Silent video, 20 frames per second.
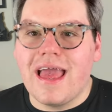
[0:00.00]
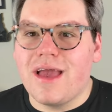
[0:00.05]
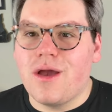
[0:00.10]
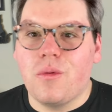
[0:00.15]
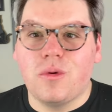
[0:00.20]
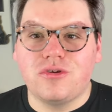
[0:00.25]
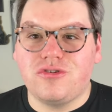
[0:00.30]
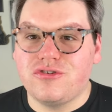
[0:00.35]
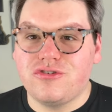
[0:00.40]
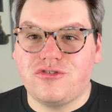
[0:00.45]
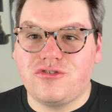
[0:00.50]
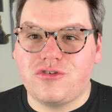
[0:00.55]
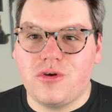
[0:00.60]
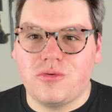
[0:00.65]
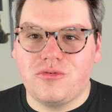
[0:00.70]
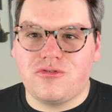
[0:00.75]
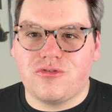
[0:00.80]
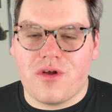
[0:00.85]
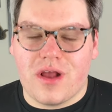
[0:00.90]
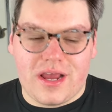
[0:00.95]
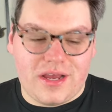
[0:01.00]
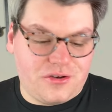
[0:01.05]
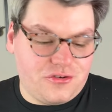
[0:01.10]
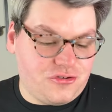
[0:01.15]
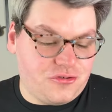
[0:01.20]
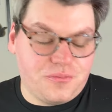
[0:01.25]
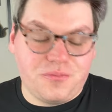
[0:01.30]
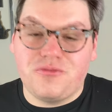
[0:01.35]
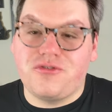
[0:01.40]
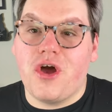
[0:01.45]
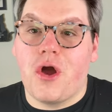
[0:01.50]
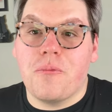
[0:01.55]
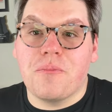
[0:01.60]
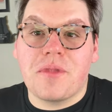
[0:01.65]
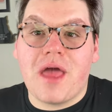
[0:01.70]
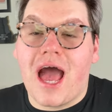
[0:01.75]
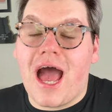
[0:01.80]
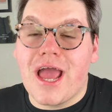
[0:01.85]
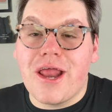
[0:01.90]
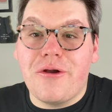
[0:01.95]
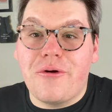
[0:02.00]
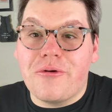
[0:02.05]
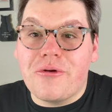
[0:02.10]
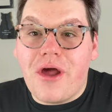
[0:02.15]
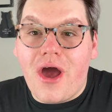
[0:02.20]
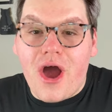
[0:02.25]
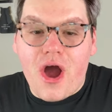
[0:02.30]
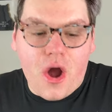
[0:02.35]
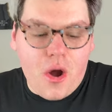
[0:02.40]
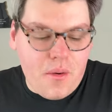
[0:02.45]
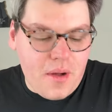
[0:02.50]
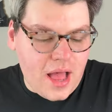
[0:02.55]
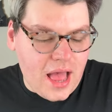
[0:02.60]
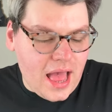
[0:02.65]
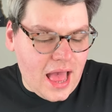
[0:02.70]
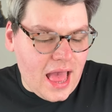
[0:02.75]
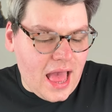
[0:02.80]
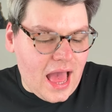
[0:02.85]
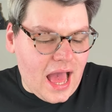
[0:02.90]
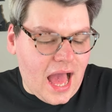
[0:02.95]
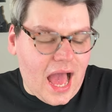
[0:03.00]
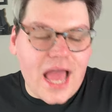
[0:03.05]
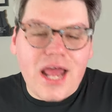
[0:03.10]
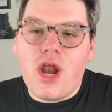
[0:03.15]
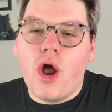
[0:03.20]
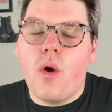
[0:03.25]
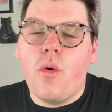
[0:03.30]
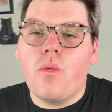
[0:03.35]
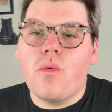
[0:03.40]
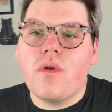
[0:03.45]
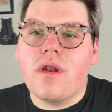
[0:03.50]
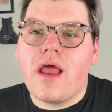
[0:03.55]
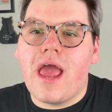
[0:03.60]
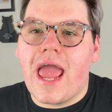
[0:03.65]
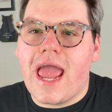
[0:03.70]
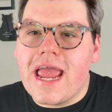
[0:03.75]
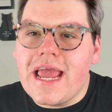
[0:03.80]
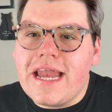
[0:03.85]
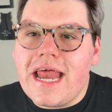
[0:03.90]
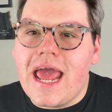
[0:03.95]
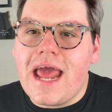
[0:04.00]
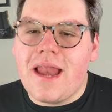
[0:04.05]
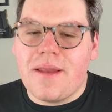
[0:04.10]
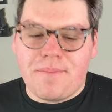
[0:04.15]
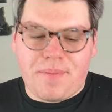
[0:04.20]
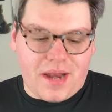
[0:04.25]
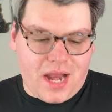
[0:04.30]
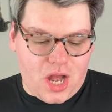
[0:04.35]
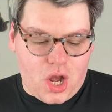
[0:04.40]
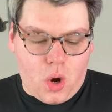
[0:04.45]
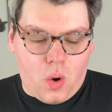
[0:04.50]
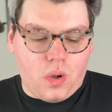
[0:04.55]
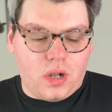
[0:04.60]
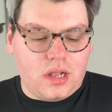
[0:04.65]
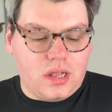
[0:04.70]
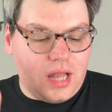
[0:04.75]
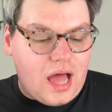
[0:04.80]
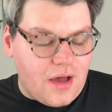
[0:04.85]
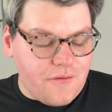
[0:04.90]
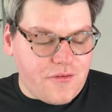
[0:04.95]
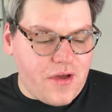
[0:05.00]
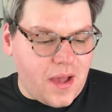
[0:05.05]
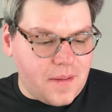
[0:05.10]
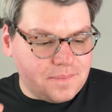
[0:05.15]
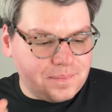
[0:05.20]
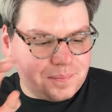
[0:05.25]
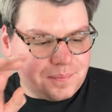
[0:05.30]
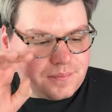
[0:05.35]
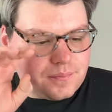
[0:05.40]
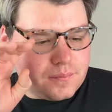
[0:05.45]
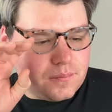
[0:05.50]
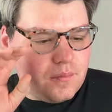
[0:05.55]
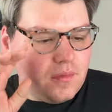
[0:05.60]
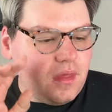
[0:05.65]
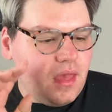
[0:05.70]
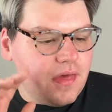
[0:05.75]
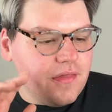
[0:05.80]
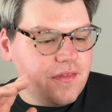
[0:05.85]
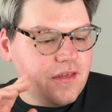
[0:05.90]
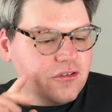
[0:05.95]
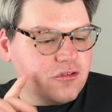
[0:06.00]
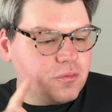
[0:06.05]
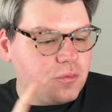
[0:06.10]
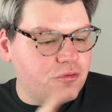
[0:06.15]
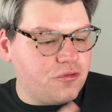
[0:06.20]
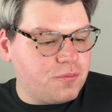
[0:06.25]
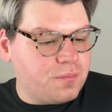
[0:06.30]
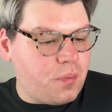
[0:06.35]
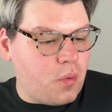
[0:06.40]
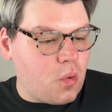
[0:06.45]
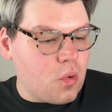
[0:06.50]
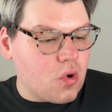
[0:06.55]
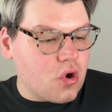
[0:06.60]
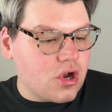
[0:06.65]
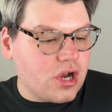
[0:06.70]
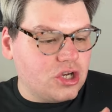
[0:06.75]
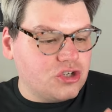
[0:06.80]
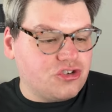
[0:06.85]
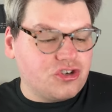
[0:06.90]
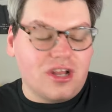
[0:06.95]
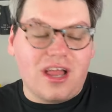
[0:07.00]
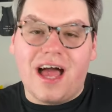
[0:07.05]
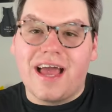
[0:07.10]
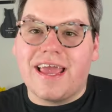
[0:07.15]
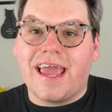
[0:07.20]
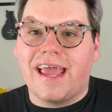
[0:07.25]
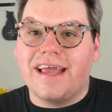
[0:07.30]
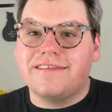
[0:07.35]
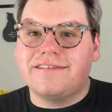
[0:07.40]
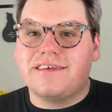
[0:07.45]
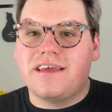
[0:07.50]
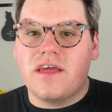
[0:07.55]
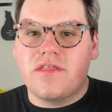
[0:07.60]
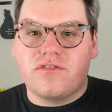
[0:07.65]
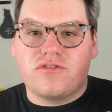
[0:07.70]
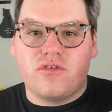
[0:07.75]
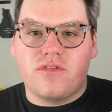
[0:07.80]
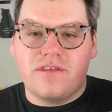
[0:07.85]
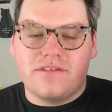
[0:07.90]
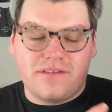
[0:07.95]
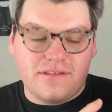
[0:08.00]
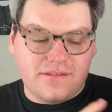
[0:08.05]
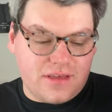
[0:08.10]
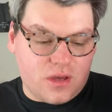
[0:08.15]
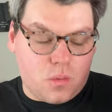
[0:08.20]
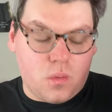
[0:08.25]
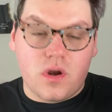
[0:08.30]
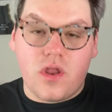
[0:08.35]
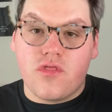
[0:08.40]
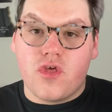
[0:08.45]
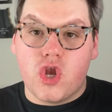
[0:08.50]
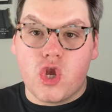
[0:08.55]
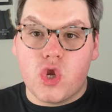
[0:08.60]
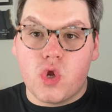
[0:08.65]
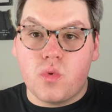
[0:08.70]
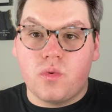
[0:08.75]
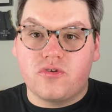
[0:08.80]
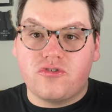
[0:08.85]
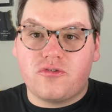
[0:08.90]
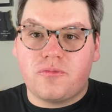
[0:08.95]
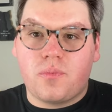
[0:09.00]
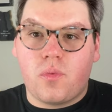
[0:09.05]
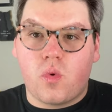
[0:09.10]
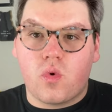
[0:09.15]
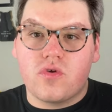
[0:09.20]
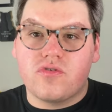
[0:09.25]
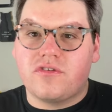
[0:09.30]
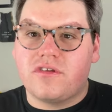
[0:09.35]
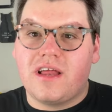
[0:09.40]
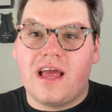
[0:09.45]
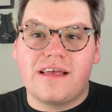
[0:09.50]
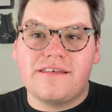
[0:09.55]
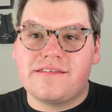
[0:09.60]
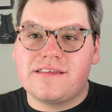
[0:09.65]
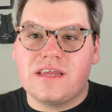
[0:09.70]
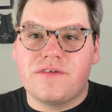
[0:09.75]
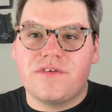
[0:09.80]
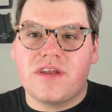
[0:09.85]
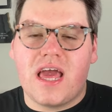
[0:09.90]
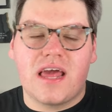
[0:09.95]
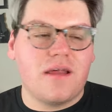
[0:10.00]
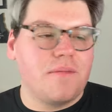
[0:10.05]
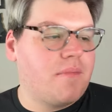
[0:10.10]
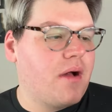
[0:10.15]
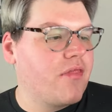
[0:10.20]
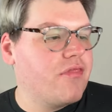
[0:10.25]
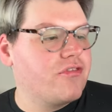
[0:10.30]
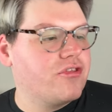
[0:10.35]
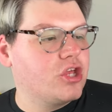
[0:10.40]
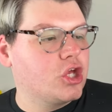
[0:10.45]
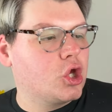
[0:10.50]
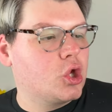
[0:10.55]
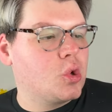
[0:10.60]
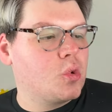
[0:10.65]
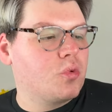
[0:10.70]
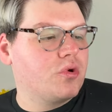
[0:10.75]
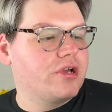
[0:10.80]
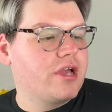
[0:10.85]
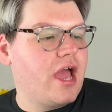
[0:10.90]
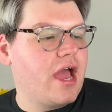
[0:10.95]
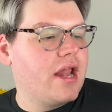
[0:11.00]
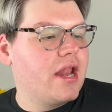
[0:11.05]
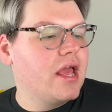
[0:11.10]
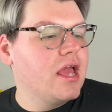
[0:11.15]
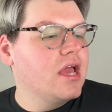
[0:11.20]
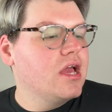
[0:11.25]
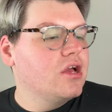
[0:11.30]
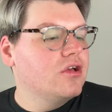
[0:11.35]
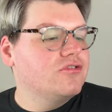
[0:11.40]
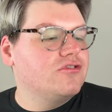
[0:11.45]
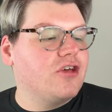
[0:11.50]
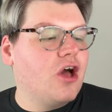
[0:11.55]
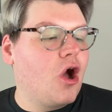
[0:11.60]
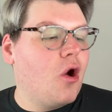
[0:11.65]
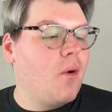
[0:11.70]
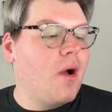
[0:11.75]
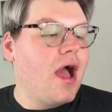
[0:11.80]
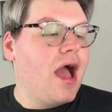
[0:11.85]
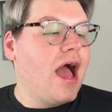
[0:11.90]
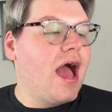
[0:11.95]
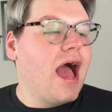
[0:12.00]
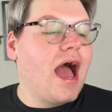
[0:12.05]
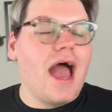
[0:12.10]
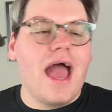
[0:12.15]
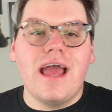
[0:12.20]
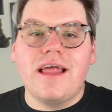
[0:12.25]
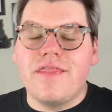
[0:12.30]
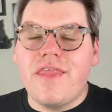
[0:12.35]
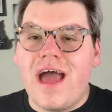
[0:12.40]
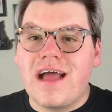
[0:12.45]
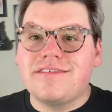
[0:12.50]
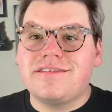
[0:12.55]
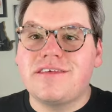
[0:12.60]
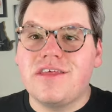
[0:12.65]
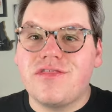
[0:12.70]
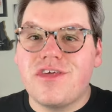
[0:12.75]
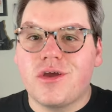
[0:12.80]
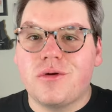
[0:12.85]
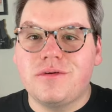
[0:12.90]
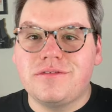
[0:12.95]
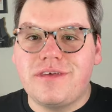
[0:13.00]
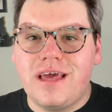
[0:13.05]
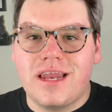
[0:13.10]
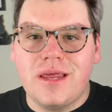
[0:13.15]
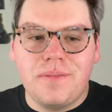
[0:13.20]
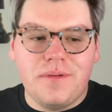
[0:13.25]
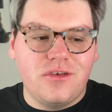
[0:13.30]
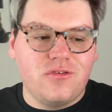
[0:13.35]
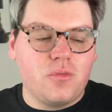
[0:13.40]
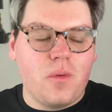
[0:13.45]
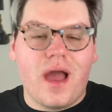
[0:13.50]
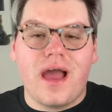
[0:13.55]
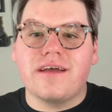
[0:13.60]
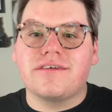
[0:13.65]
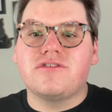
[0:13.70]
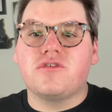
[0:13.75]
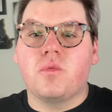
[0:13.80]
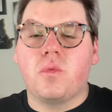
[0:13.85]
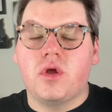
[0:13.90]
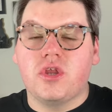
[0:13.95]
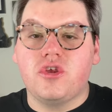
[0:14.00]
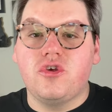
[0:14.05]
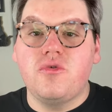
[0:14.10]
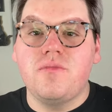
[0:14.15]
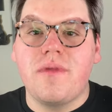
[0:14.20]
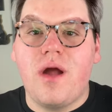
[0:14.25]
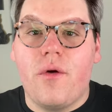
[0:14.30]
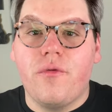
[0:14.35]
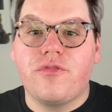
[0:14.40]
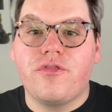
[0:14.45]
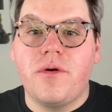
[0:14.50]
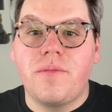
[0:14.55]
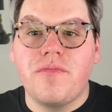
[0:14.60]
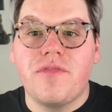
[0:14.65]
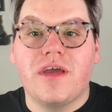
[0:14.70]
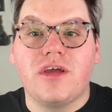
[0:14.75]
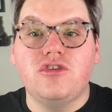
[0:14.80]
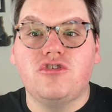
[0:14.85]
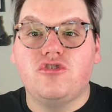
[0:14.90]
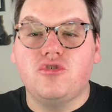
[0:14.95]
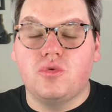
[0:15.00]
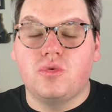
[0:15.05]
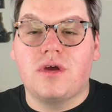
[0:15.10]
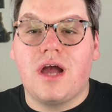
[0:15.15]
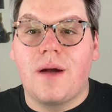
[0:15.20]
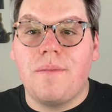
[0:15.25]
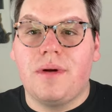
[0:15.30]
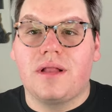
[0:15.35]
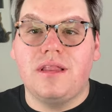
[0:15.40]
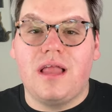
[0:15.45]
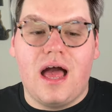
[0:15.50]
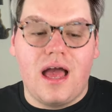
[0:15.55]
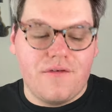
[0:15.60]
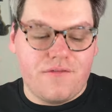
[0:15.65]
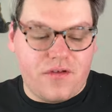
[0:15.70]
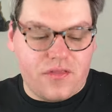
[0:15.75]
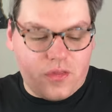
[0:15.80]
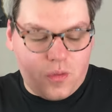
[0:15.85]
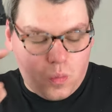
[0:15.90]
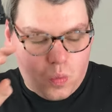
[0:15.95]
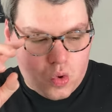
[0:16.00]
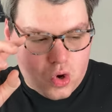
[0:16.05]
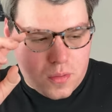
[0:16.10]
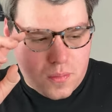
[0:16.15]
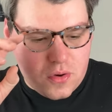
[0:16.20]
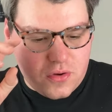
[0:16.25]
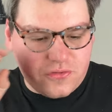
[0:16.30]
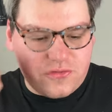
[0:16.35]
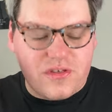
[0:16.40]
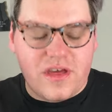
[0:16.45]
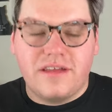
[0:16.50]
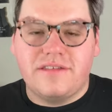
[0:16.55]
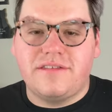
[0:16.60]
which is so strange. So I don't know. I don't hate it, but I don't love it. This was poured July 18th, so this is like one of the newest pours. It hasn't even had a month to cure yet. So, and that's the thing with Teddy Bee's Wax. When you melt them, they do come alive in the warmers. They